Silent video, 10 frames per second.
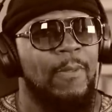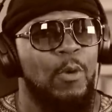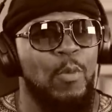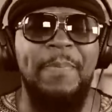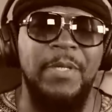
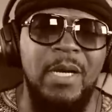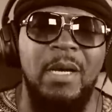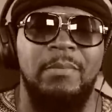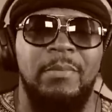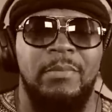Wipe it up
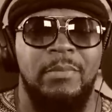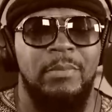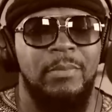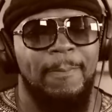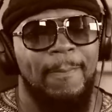
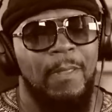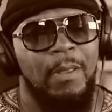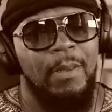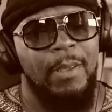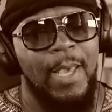
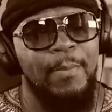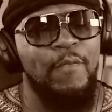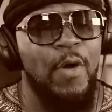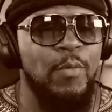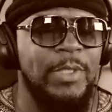and move
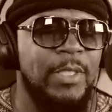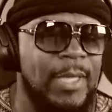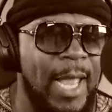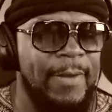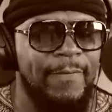on with your
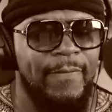life.